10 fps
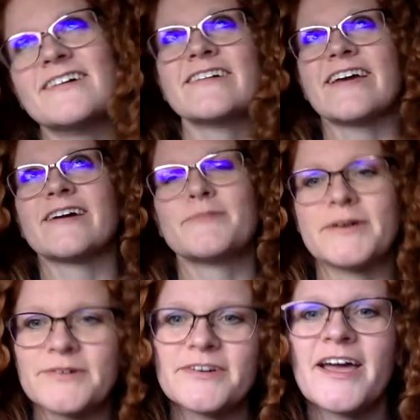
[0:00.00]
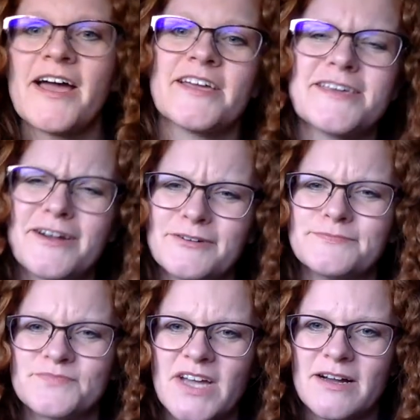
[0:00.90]
Okay, I won't. You know,
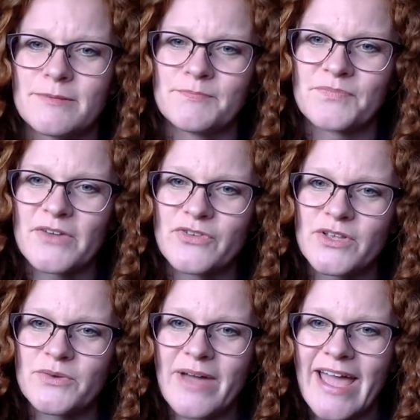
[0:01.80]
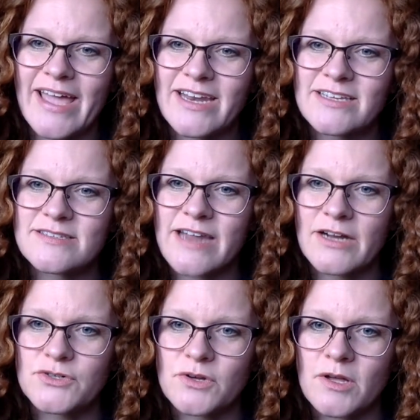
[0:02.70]
um, I feel in a way it is
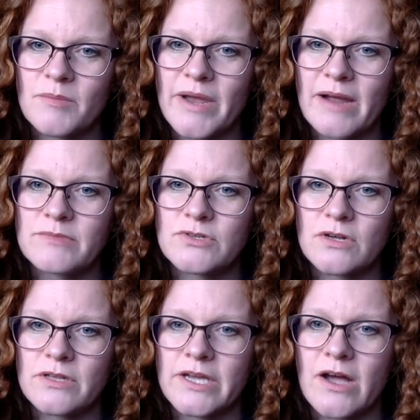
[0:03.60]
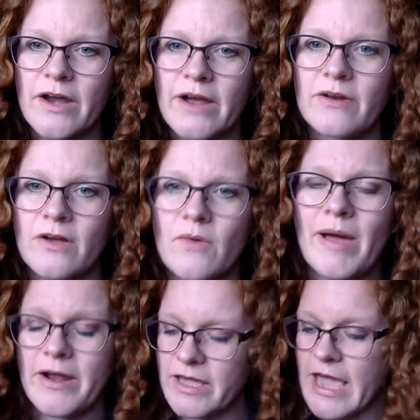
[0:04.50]
natural, but I'm struggling on how to go
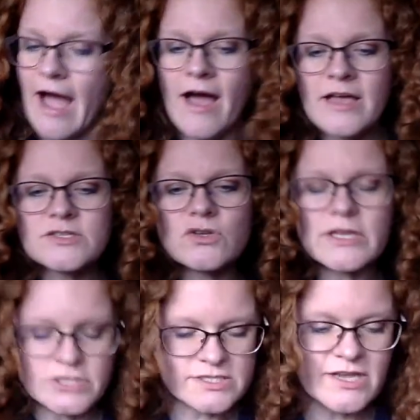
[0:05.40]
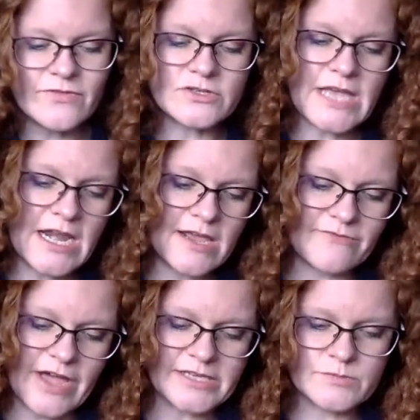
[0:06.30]
about it. Yeah. So let's just see if there's any
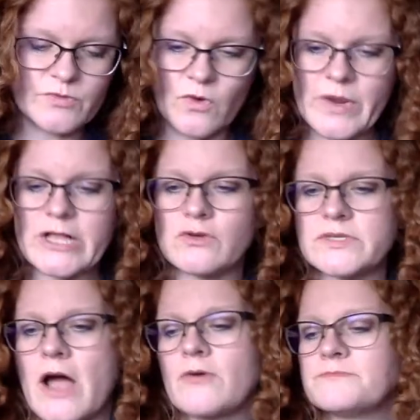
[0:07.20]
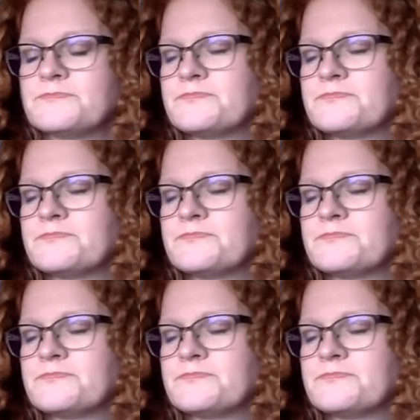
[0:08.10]
advice before we close out.